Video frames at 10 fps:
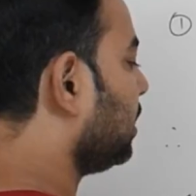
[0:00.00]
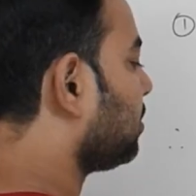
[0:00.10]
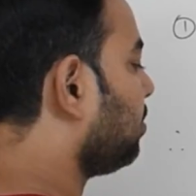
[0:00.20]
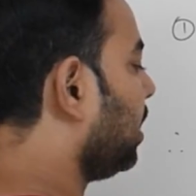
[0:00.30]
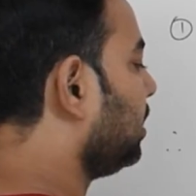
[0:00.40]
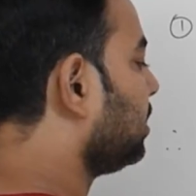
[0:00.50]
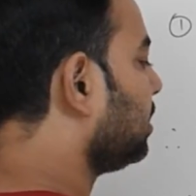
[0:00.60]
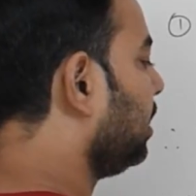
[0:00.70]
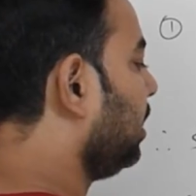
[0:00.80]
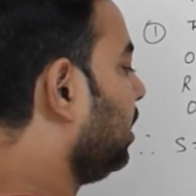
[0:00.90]
S
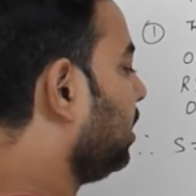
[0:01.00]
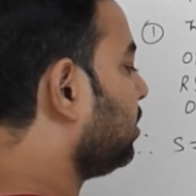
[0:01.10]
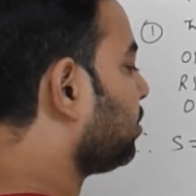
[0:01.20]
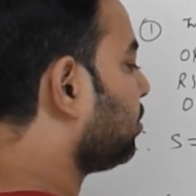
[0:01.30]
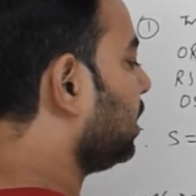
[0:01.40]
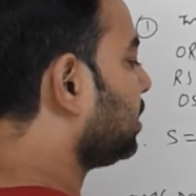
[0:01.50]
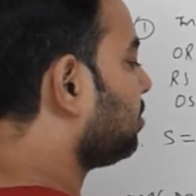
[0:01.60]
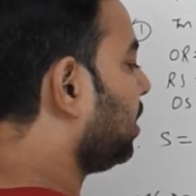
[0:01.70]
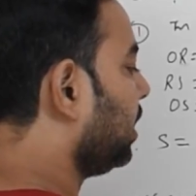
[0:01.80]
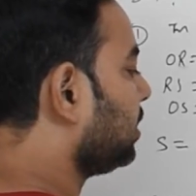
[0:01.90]
minus A into S
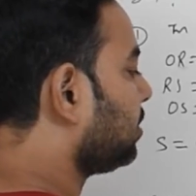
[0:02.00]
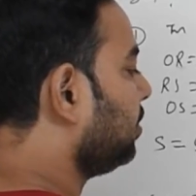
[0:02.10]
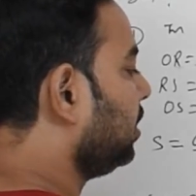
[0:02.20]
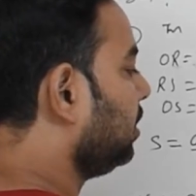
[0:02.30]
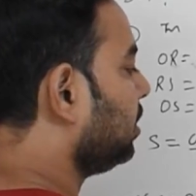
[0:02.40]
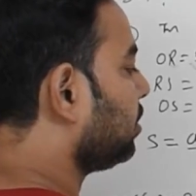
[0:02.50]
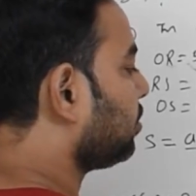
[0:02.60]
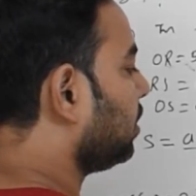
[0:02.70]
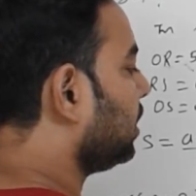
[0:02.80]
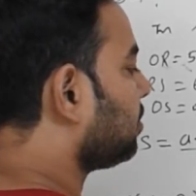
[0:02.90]
minus B
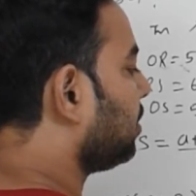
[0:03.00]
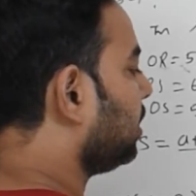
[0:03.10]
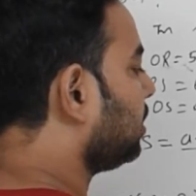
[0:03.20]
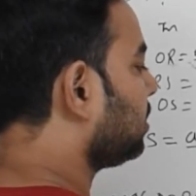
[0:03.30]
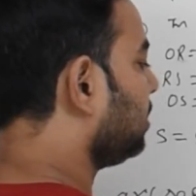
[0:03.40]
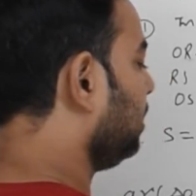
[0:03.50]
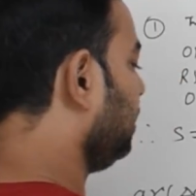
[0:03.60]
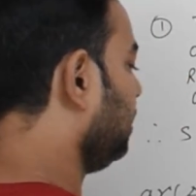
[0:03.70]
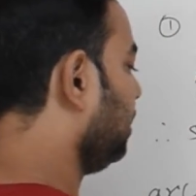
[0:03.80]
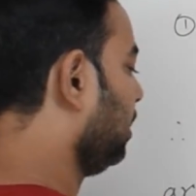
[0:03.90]
into S minus
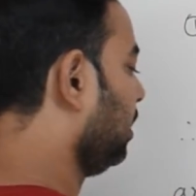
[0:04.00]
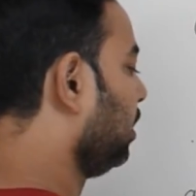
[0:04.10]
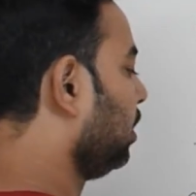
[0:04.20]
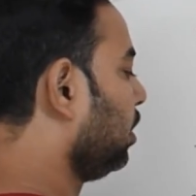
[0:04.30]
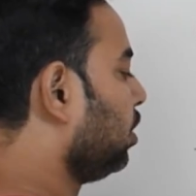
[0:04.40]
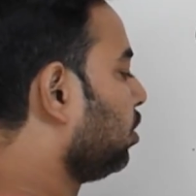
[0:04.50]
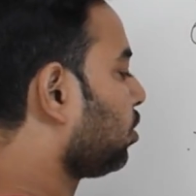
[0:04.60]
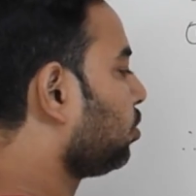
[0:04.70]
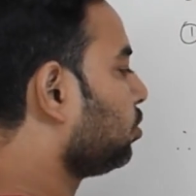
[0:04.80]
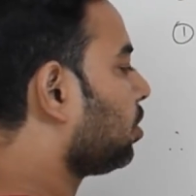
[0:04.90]
C.
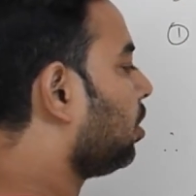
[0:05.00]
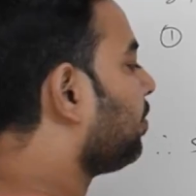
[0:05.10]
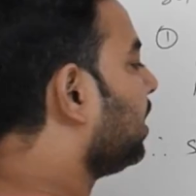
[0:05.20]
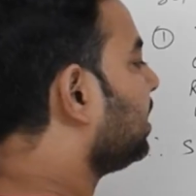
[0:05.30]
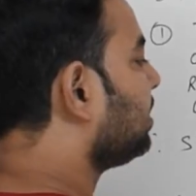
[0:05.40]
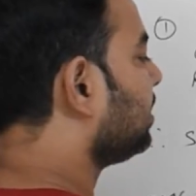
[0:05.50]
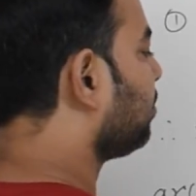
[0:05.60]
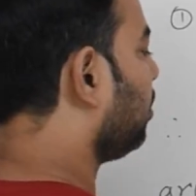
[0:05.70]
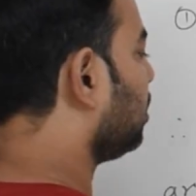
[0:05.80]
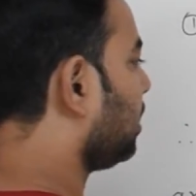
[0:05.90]
Root of S is
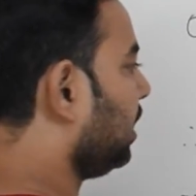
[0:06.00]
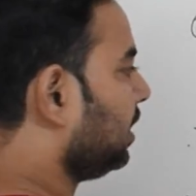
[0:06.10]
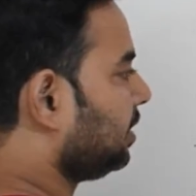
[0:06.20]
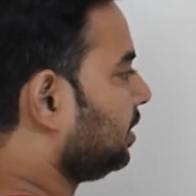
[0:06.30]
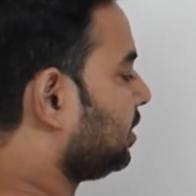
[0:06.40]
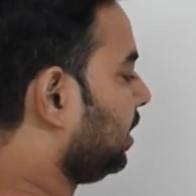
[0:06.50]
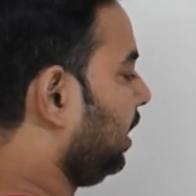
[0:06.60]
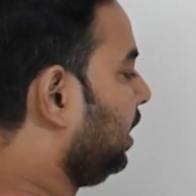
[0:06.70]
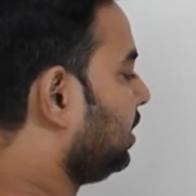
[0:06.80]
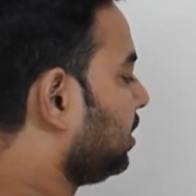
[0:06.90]
what? S is
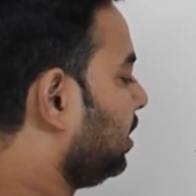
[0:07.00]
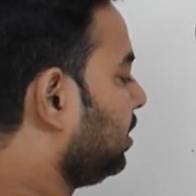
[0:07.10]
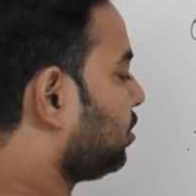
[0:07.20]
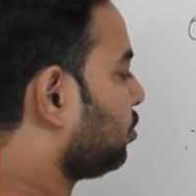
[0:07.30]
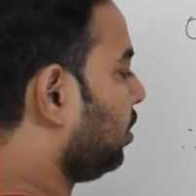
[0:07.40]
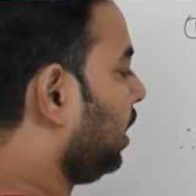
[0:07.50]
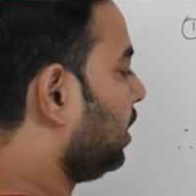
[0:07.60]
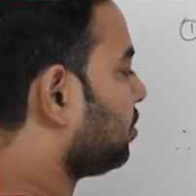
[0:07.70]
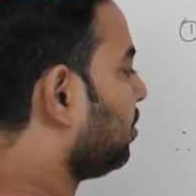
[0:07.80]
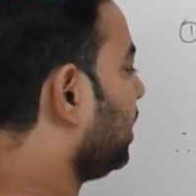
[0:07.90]
8 into
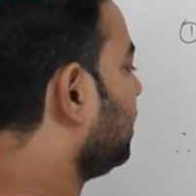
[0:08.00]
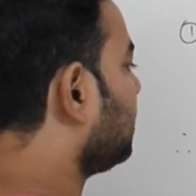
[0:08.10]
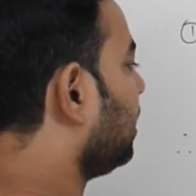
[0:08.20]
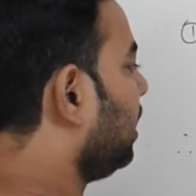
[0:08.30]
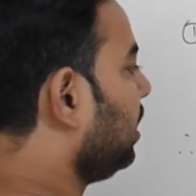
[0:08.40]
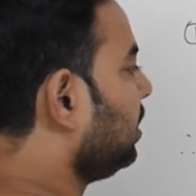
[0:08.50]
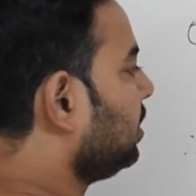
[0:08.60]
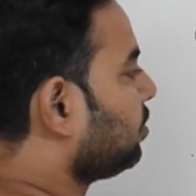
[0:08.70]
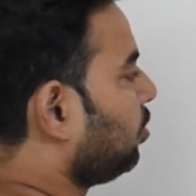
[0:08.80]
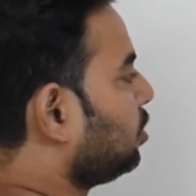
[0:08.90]
8 minus A
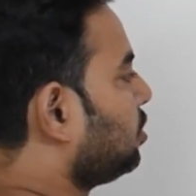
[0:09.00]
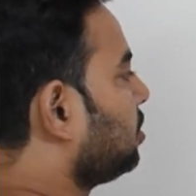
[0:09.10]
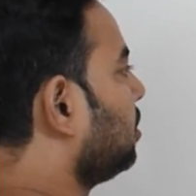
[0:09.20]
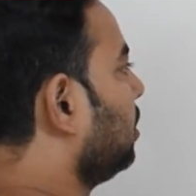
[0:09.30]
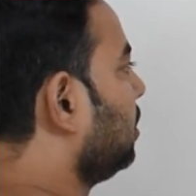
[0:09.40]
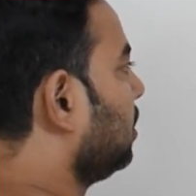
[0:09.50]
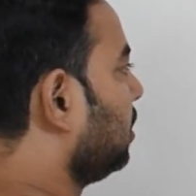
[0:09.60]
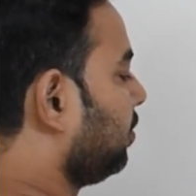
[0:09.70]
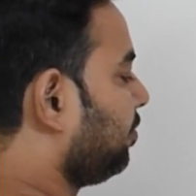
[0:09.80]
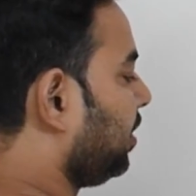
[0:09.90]
is what?
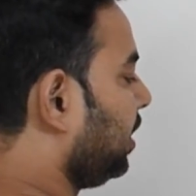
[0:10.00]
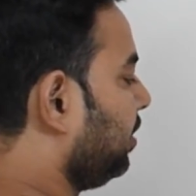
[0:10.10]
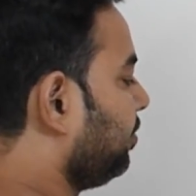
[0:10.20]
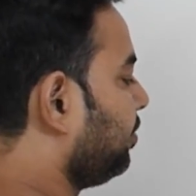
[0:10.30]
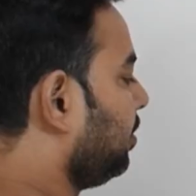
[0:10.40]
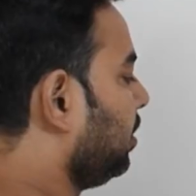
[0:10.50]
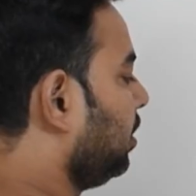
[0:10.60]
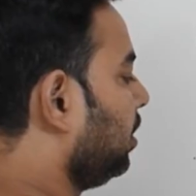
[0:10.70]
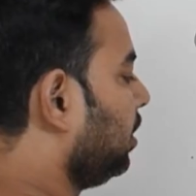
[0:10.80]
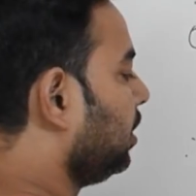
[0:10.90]
5
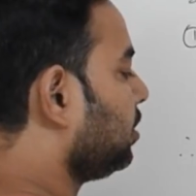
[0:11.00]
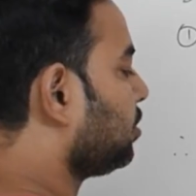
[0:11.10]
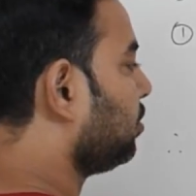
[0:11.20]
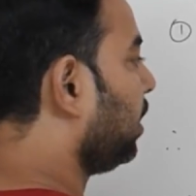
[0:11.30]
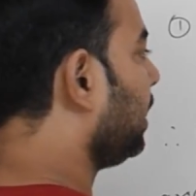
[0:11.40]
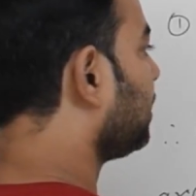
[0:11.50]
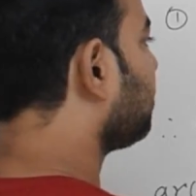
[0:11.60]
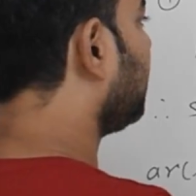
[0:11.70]
into 8